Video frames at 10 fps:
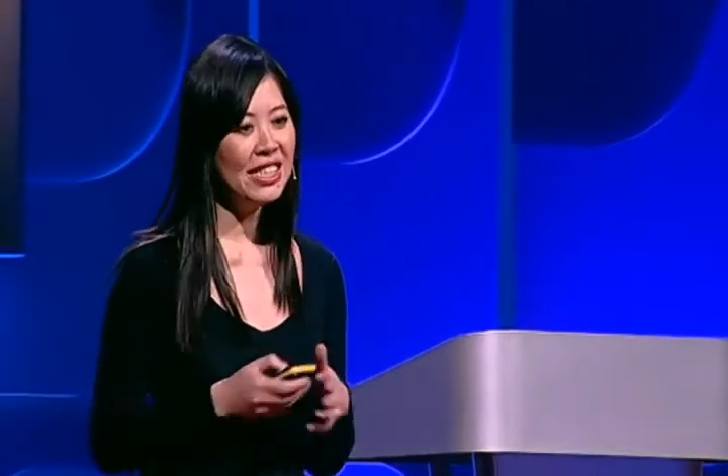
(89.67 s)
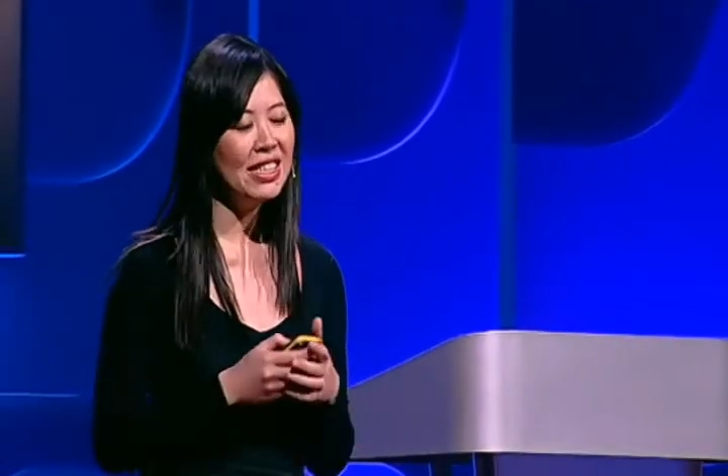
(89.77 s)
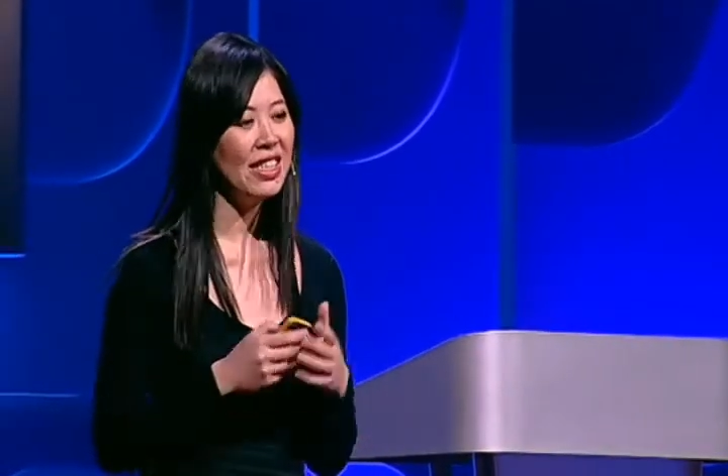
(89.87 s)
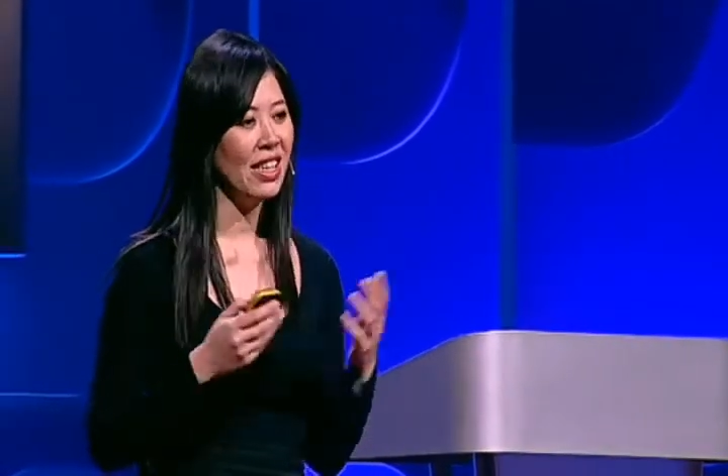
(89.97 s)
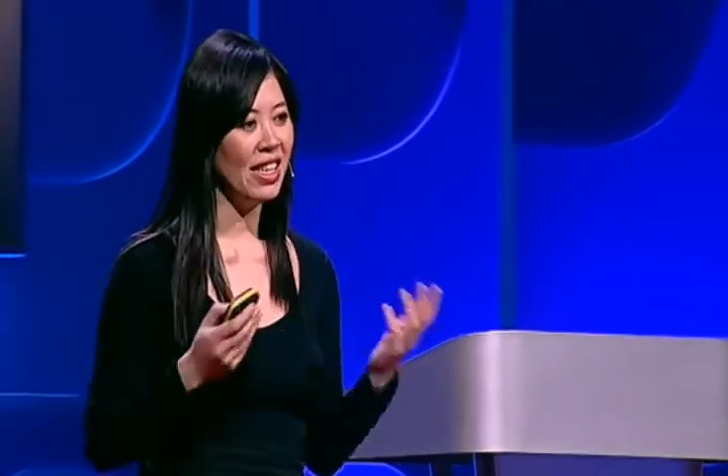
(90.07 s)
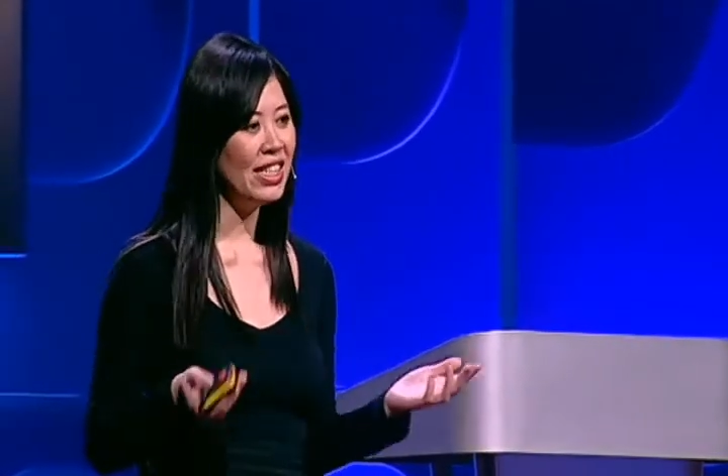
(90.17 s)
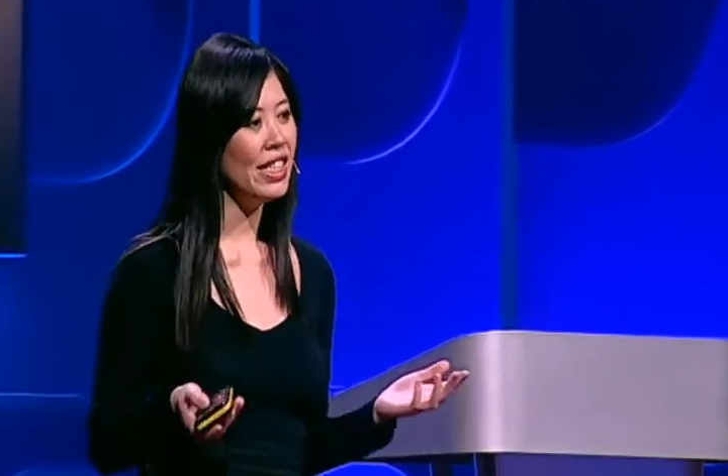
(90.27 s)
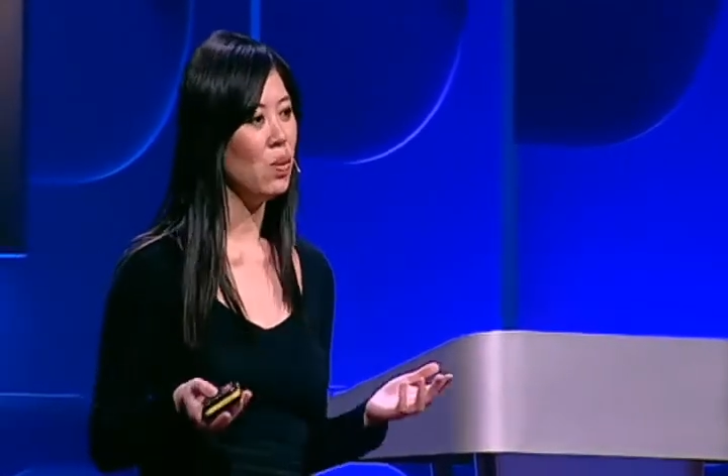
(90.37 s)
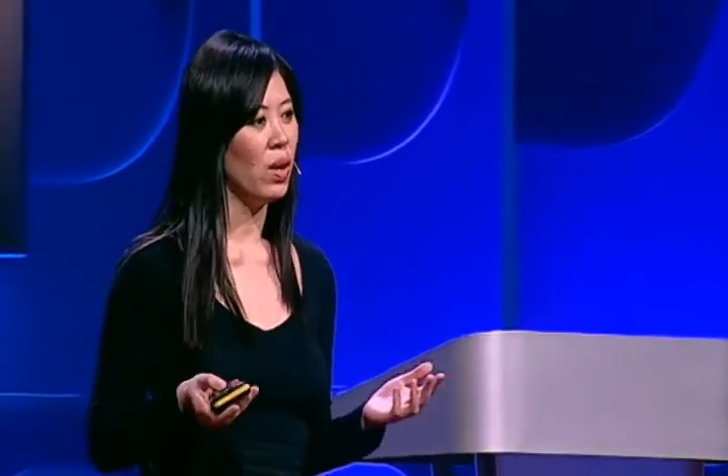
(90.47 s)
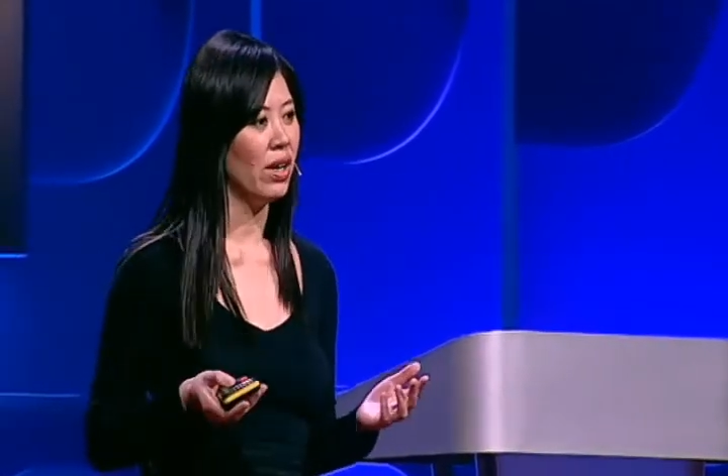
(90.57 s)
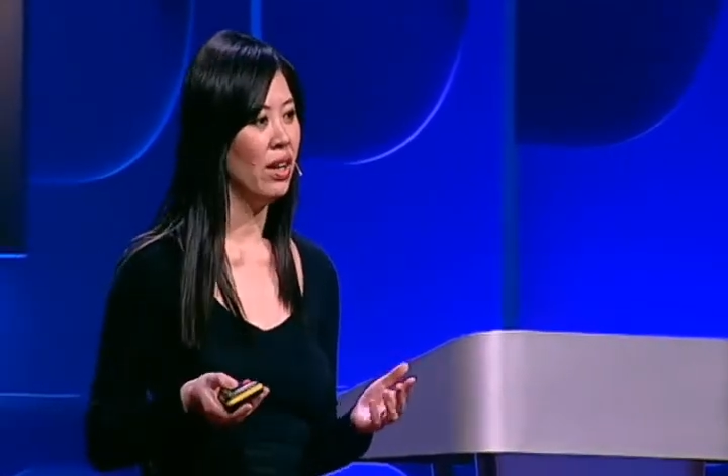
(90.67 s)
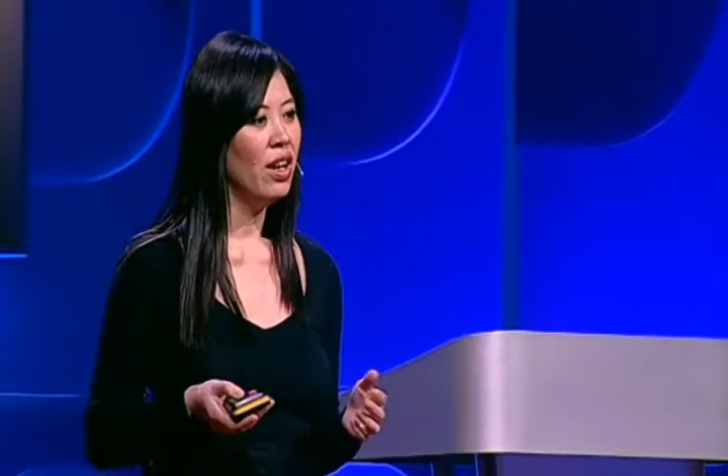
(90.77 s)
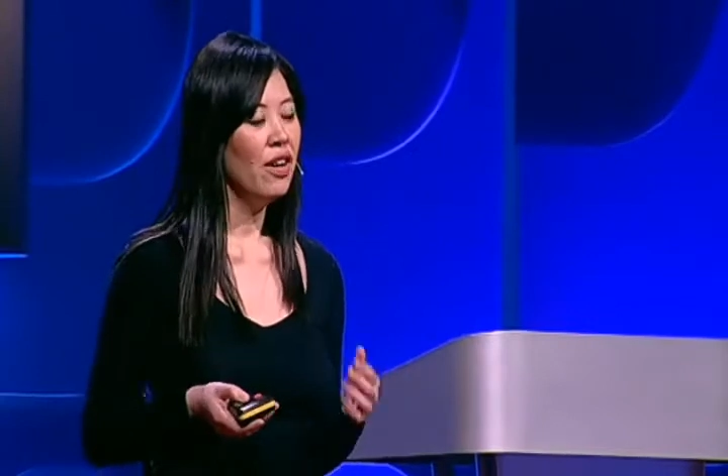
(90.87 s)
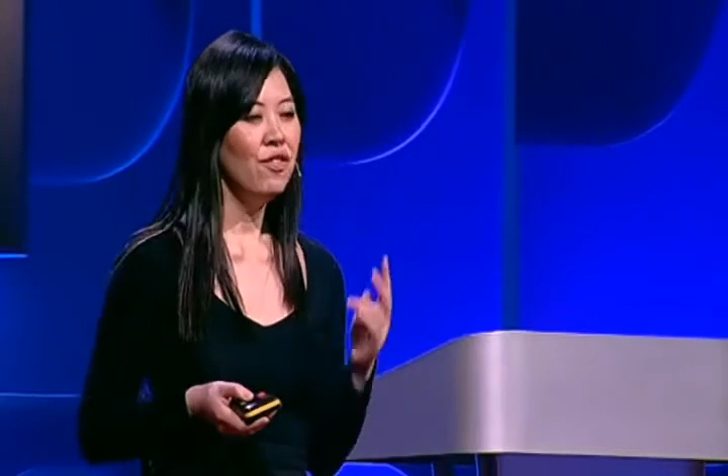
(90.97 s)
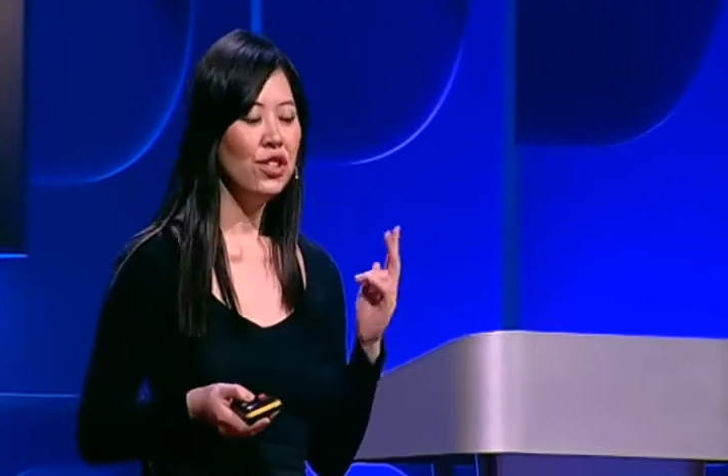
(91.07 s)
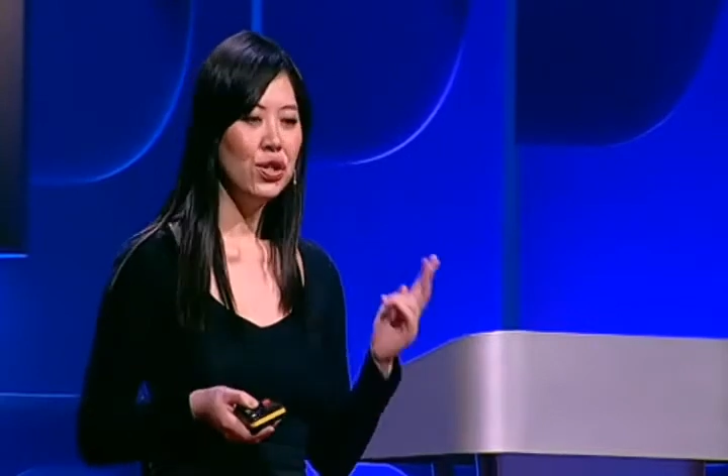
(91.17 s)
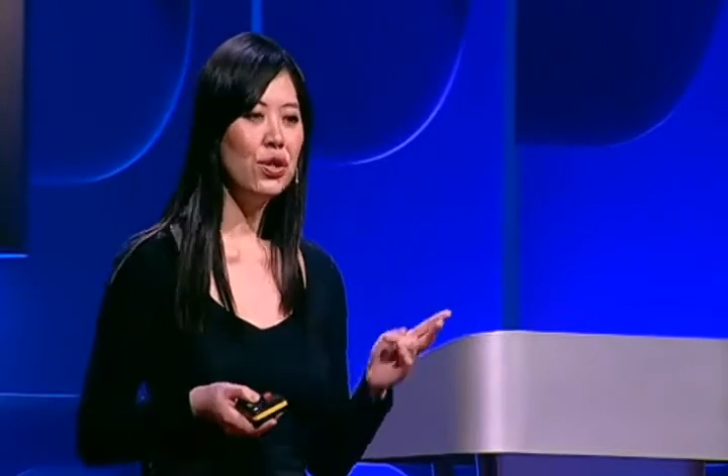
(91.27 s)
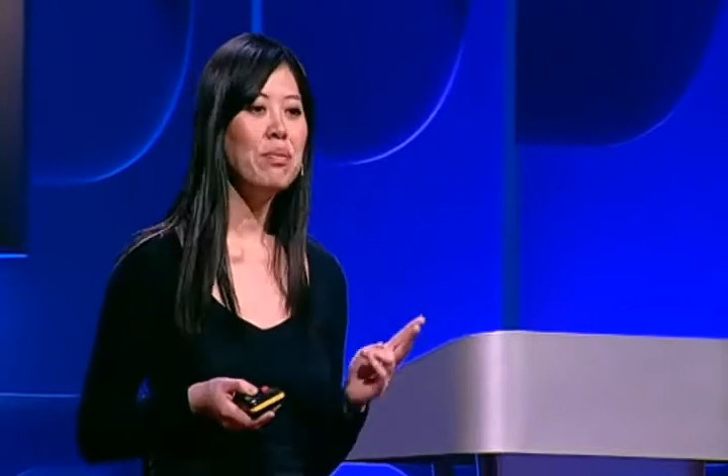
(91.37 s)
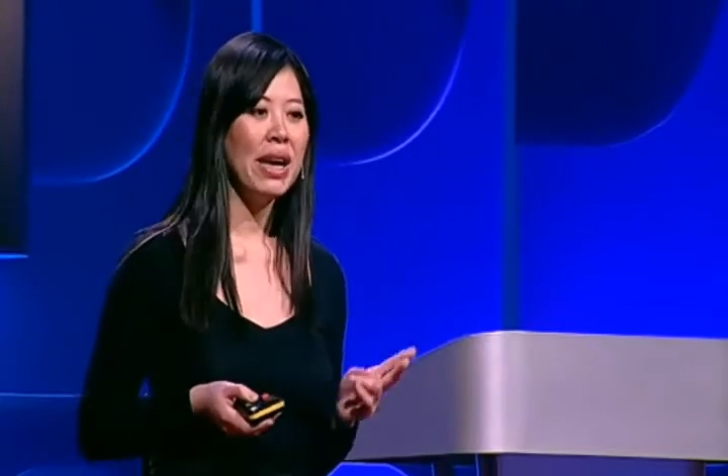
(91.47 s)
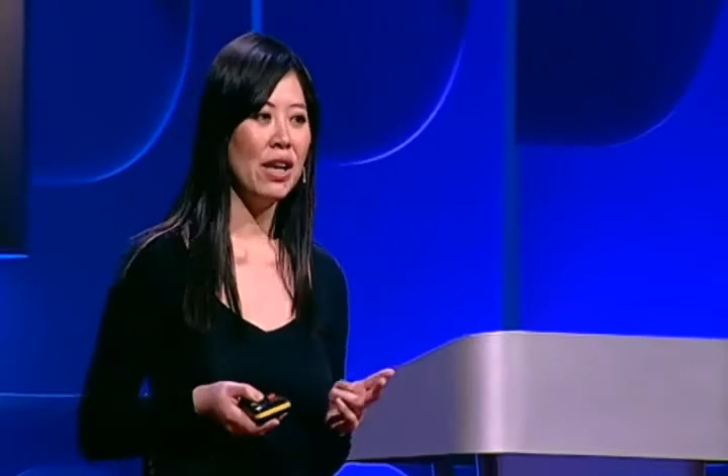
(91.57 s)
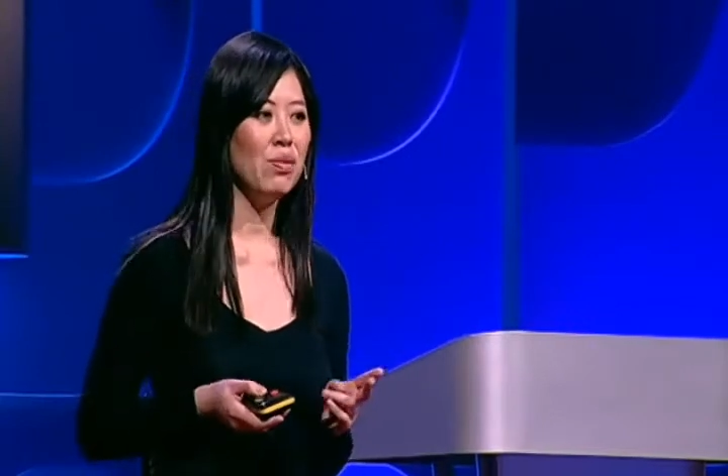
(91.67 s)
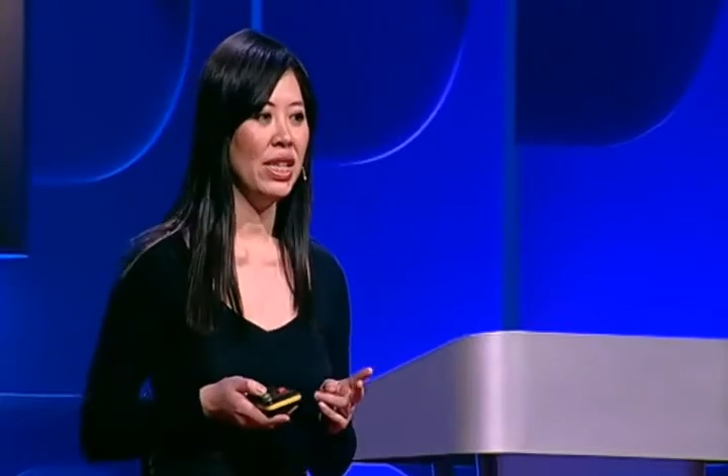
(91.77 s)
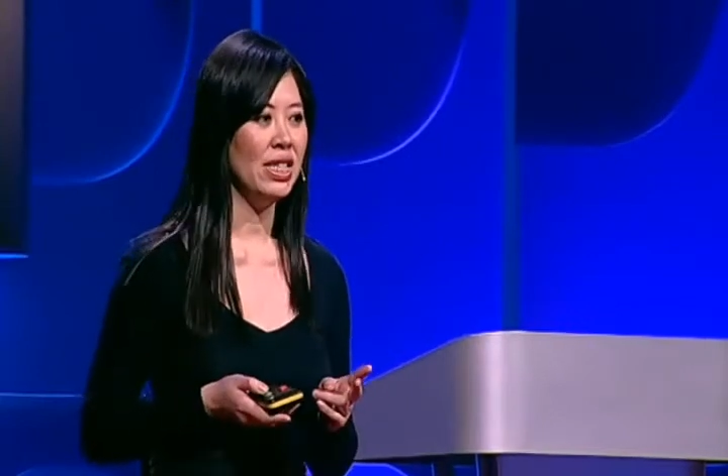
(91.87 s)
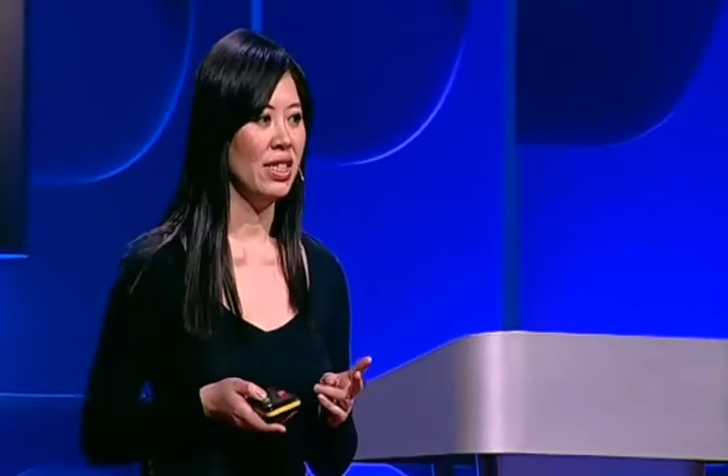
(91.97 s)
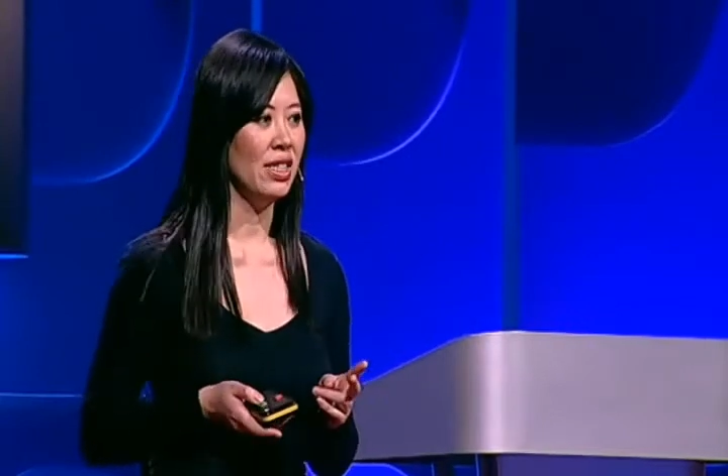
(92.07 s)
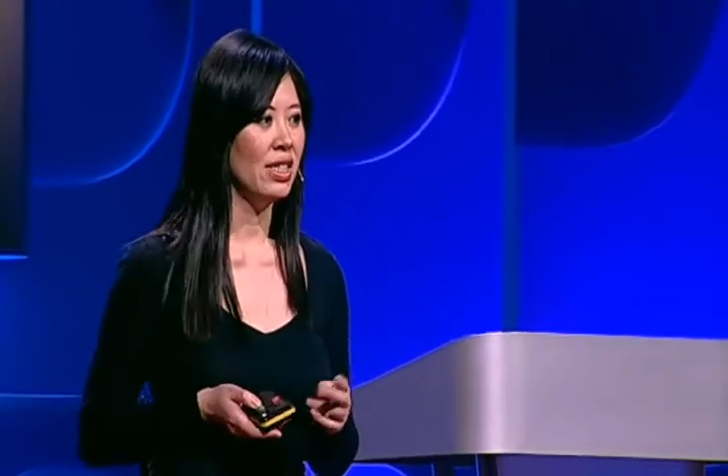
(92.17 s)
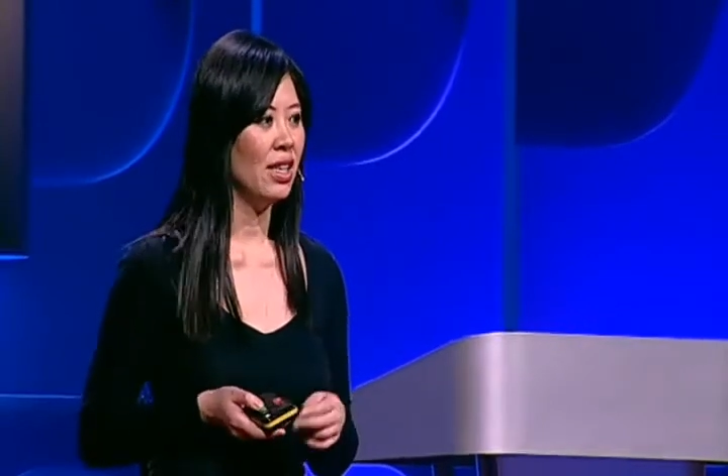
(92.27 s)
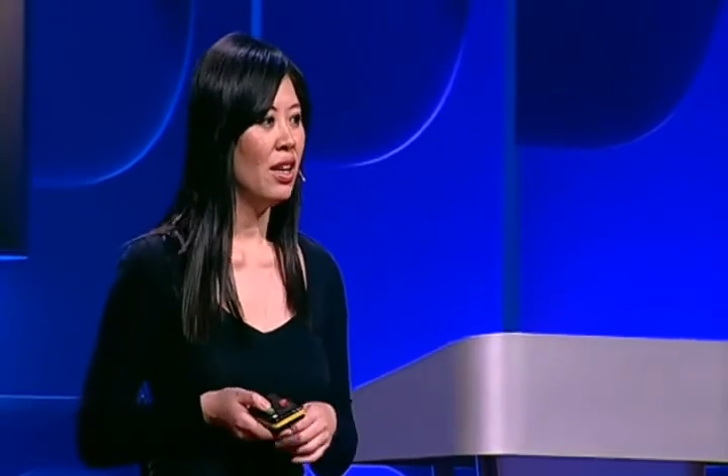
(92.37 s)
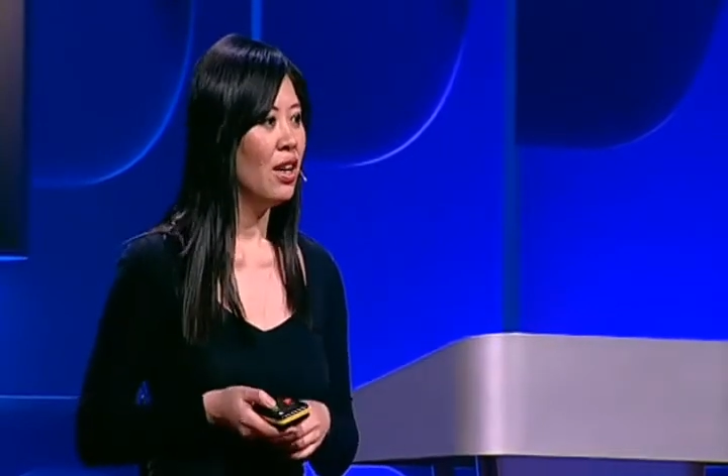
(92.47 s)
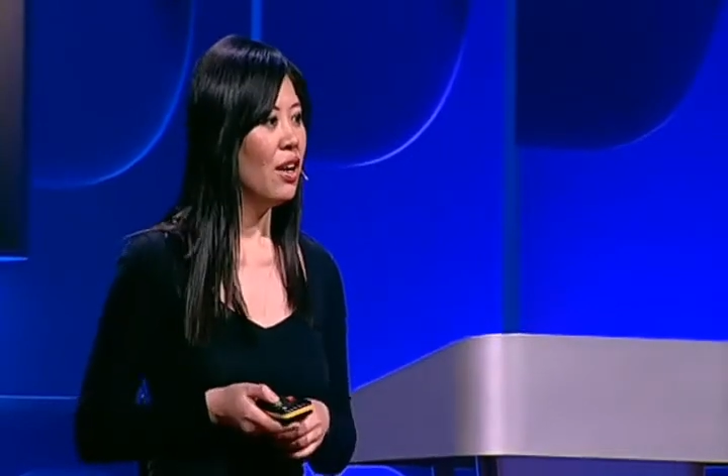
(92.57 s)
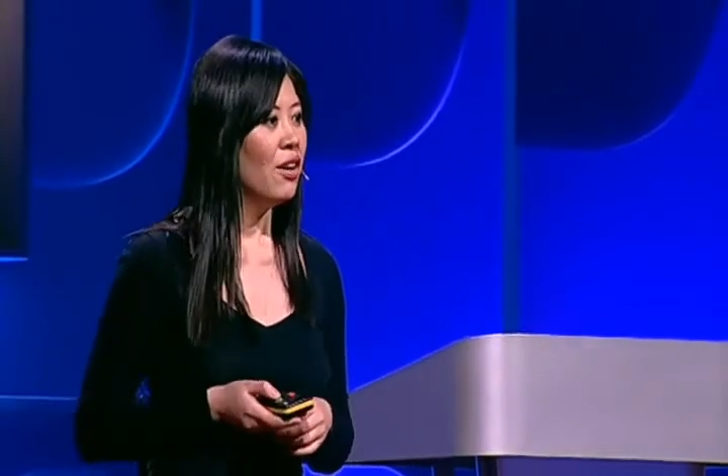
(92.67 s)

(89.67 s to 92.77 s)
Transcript: isn't an easy one for two main reasons.